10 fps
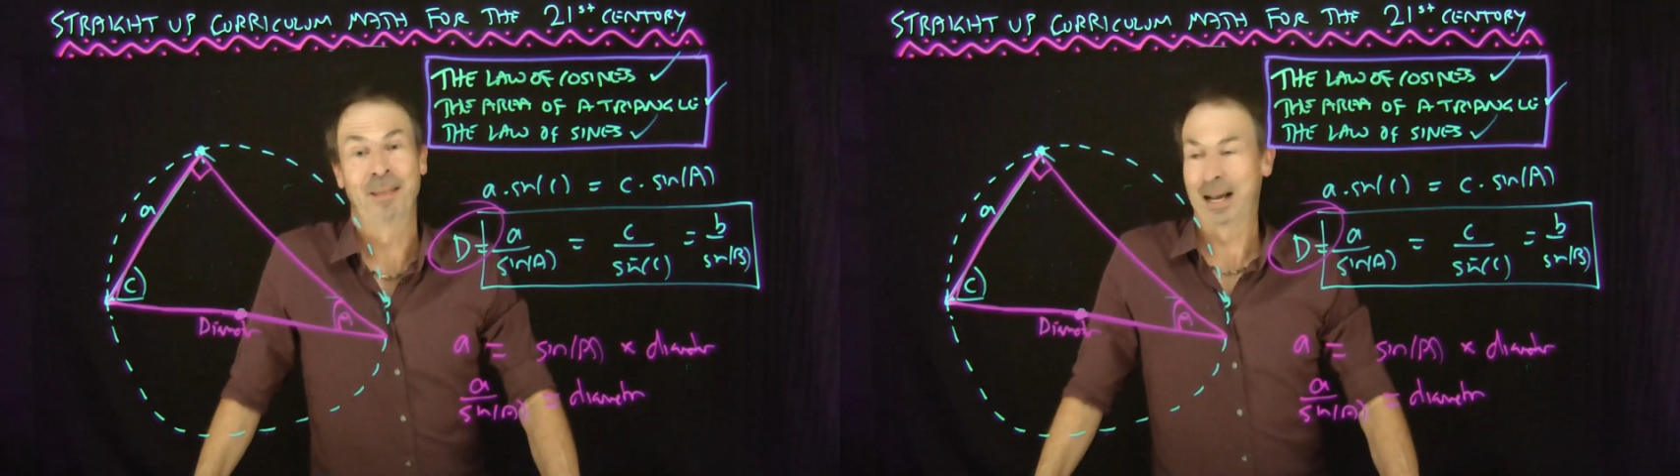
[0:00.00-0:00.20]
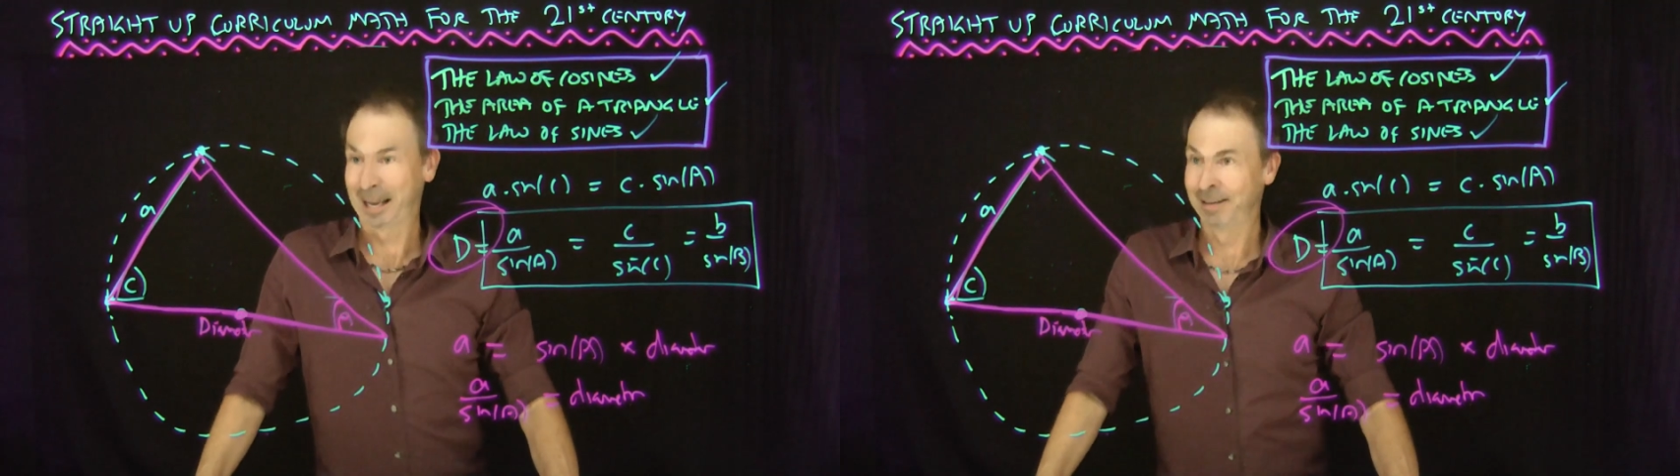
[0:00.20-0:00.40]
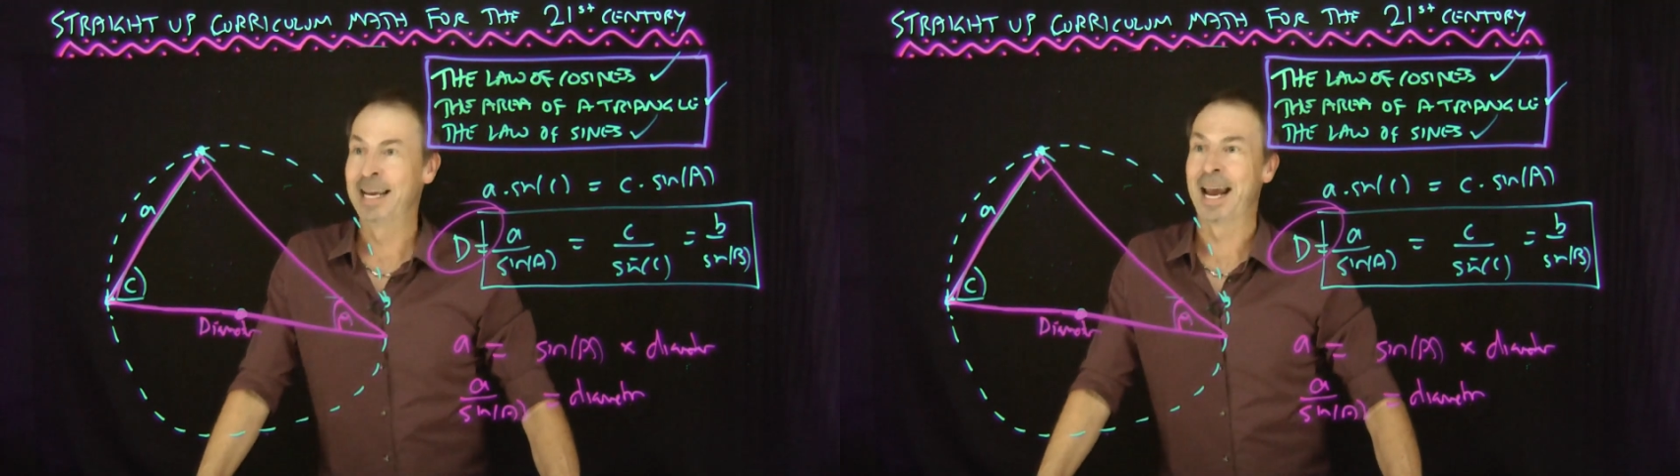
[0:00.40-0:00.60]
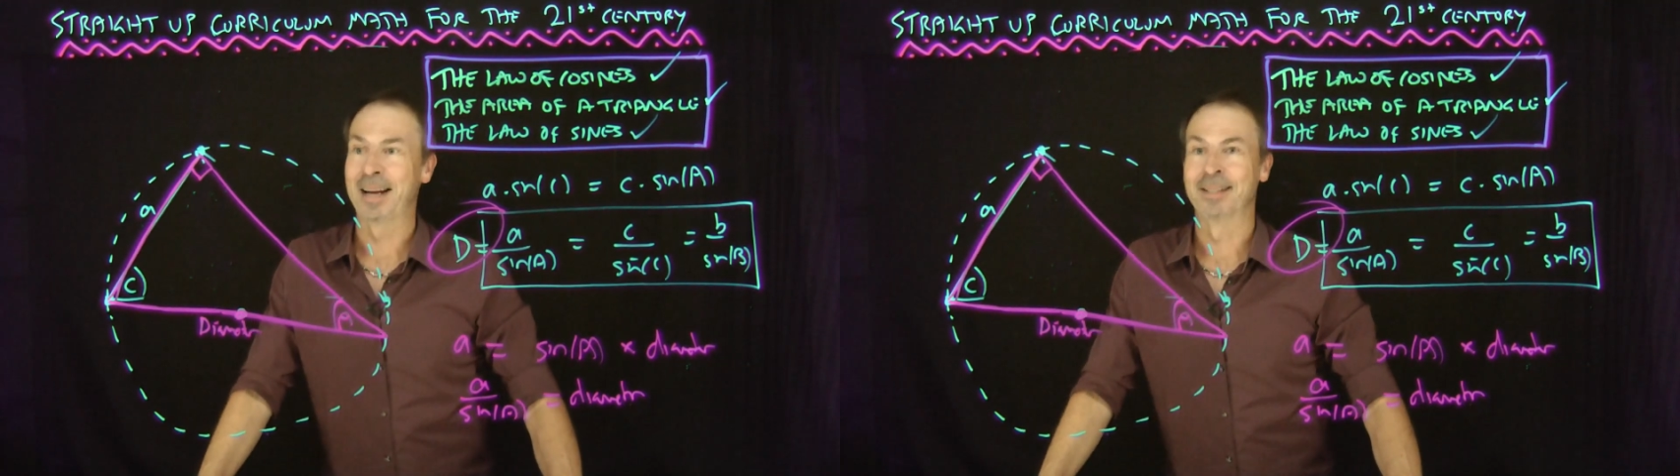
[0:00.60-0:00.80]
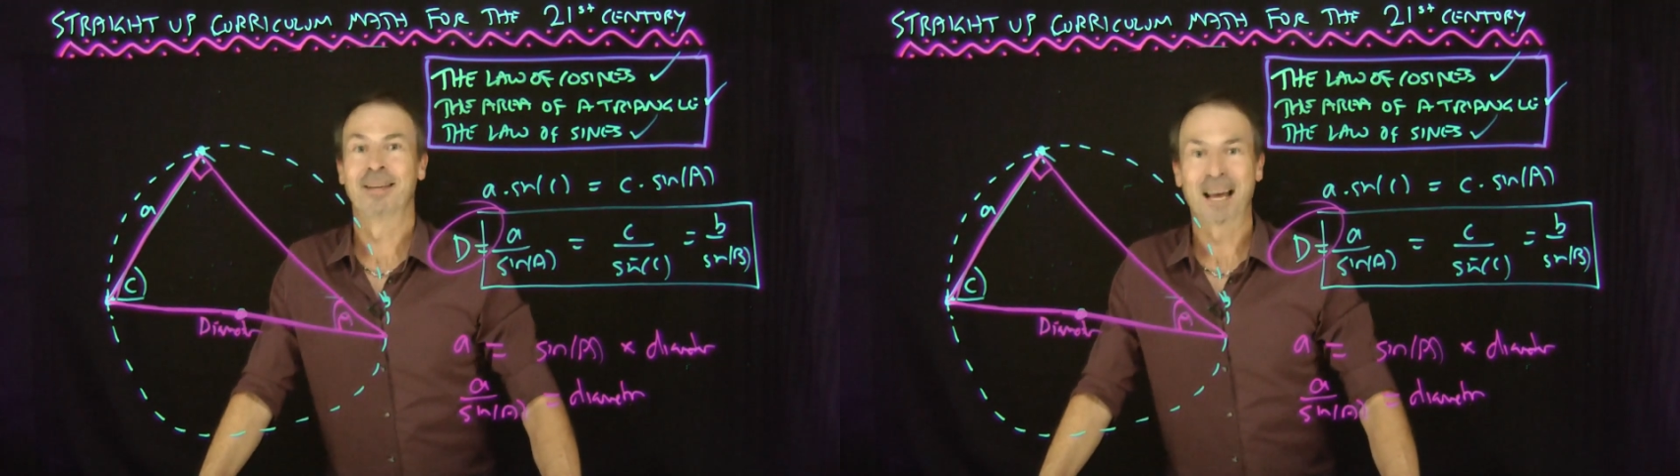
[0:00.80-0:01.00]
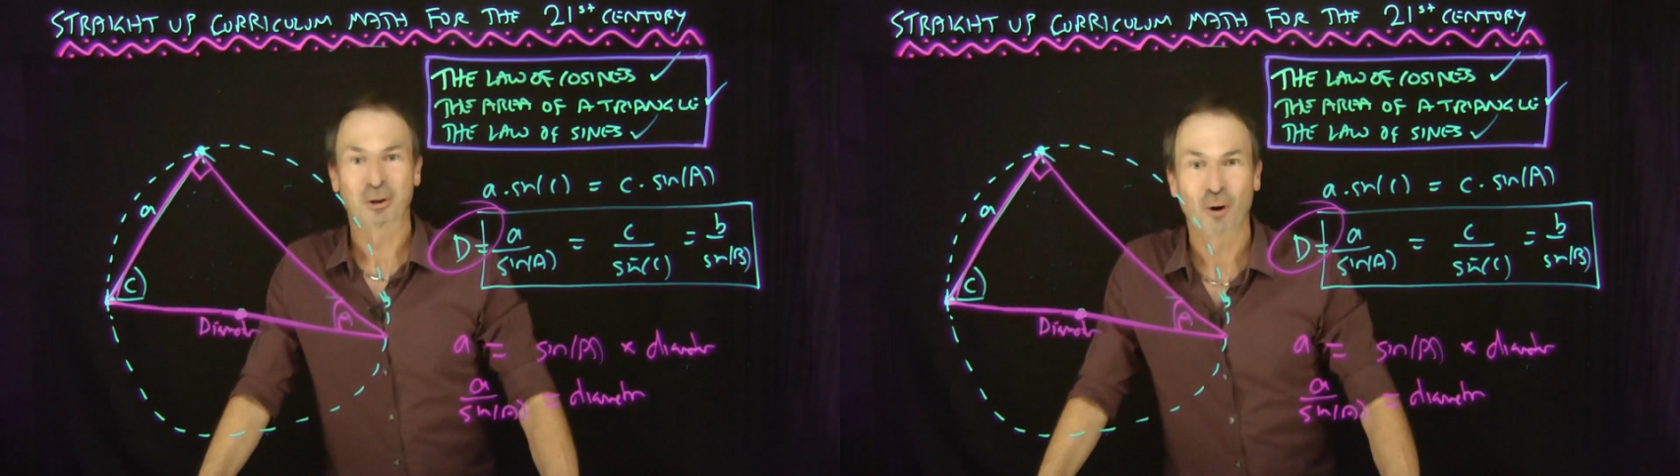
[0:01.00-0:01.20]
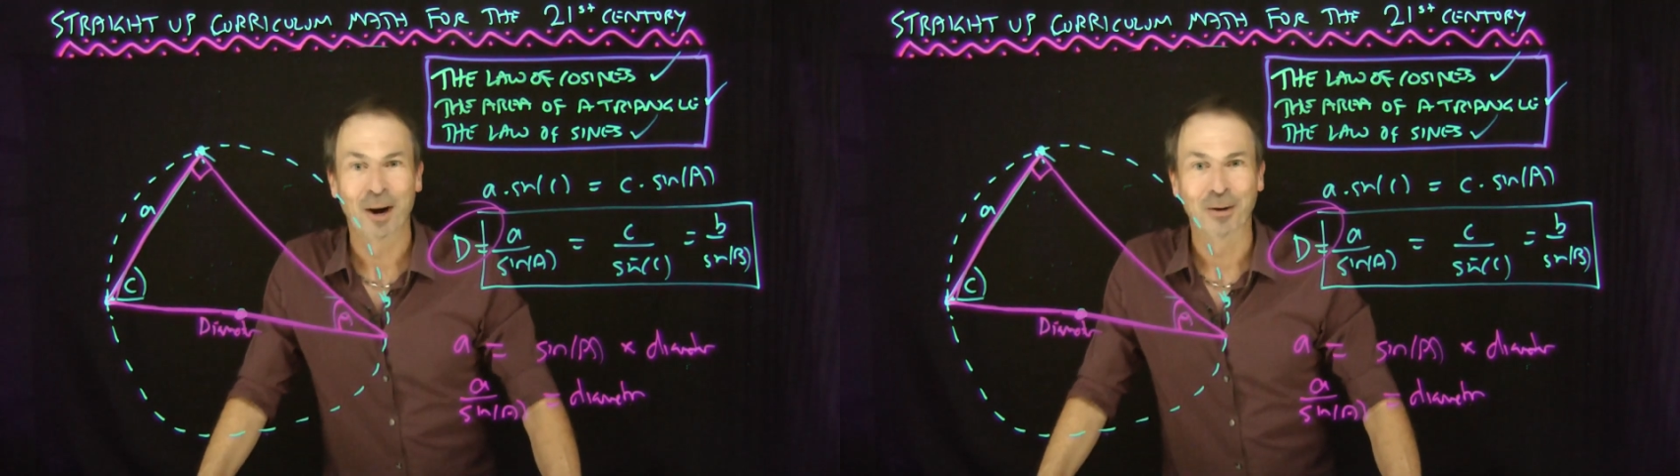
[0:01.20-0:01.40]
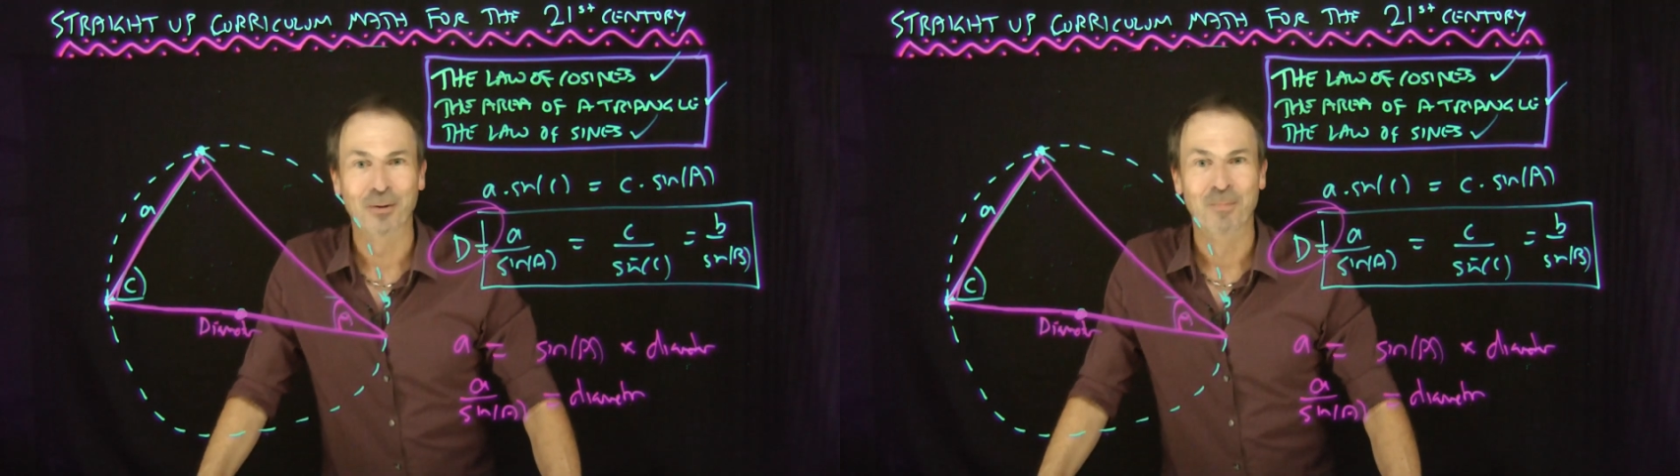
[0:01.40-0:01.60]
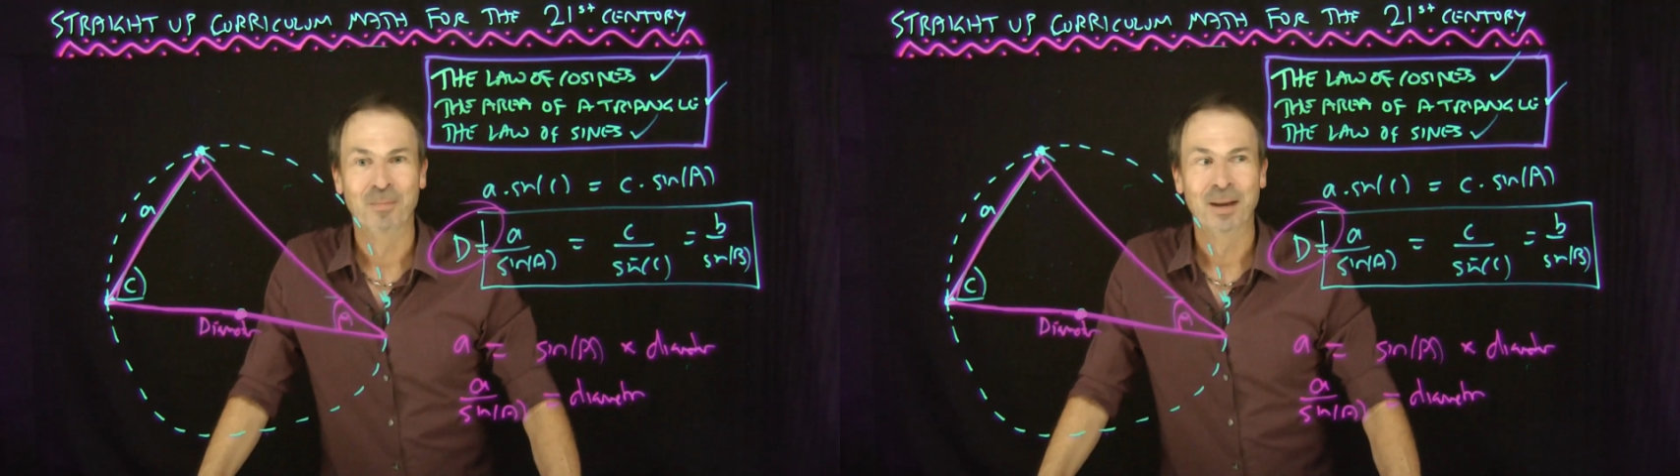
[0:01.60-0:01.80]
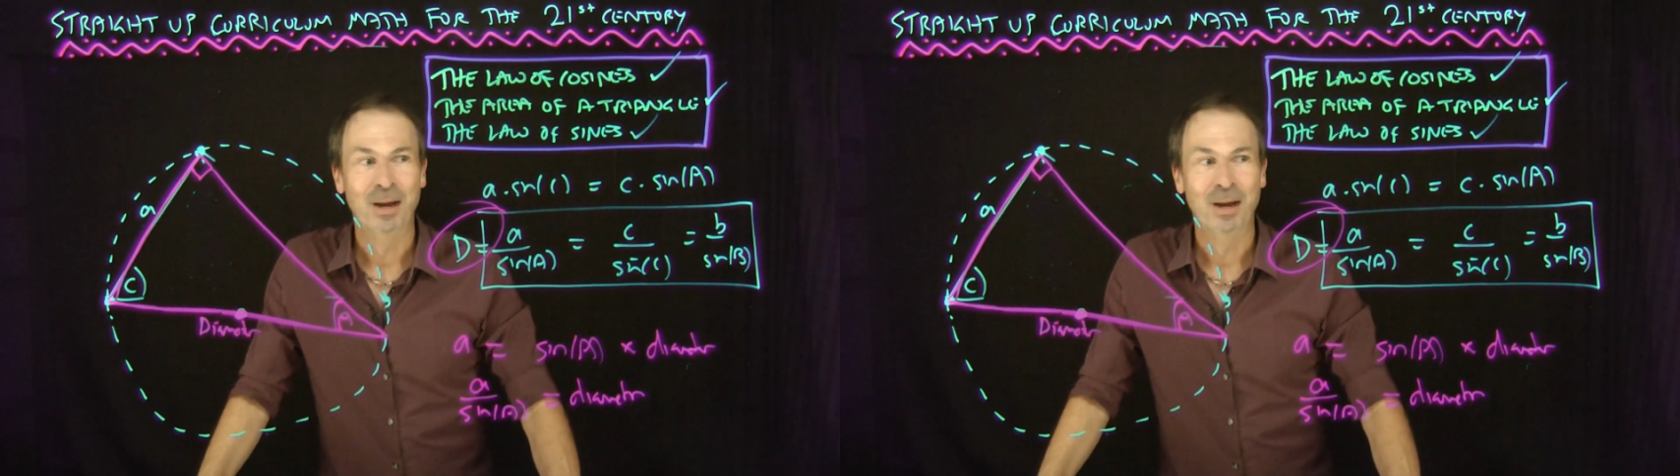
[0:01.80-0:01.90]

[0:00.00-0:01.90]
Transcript: that contains that triangle.